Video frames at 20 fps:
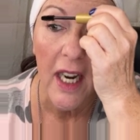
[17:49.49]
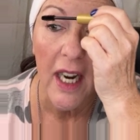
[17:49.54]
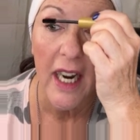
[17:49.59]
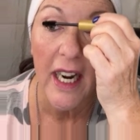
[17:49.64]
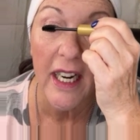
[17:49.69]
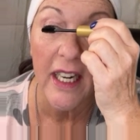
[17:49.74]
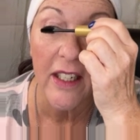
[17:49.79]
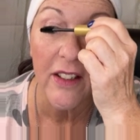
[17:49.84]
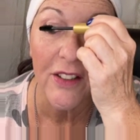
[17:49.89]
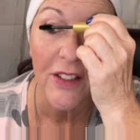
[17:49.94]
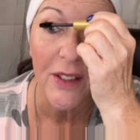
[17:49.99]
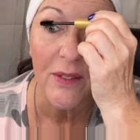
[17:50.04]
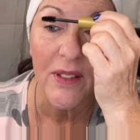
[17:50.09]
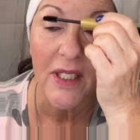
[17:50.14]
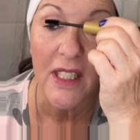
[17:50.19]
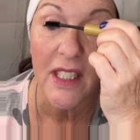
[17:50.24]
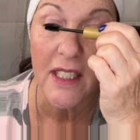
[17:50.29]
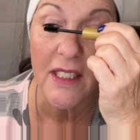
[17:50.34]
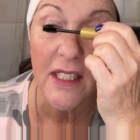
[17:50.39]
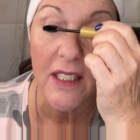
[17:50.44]
and it was
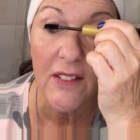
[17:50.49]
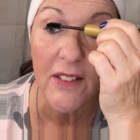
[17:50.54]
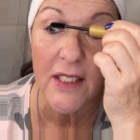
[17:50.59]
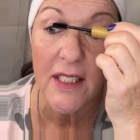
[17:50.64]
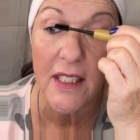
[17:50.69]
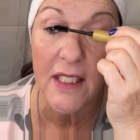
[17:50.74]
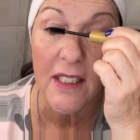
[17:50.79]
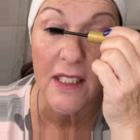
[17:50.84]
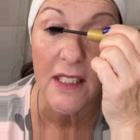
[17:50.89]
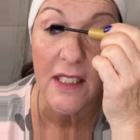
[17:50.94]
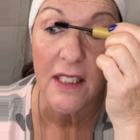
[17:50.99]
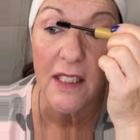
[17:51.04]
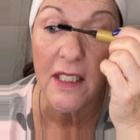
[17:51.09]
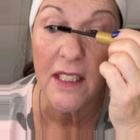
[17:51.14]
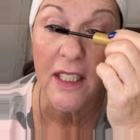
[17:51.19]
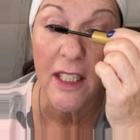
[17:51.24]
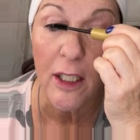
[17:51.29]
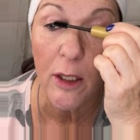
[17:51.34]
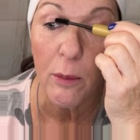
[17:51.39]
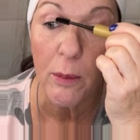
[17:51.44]
because he was
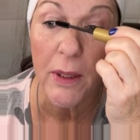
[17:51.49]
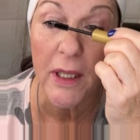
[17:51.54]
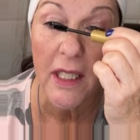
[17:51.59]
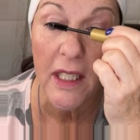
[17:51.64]
asleep